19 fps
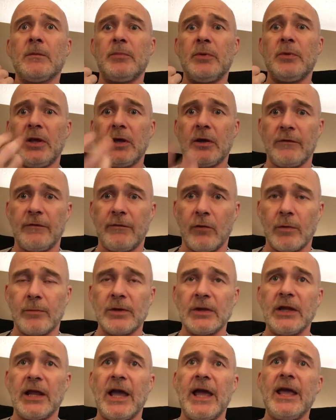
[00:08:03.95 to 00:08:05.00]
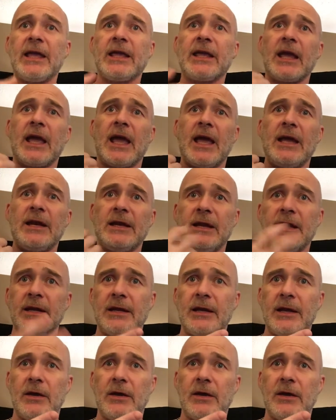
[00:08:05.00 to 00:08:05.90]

being a former lake and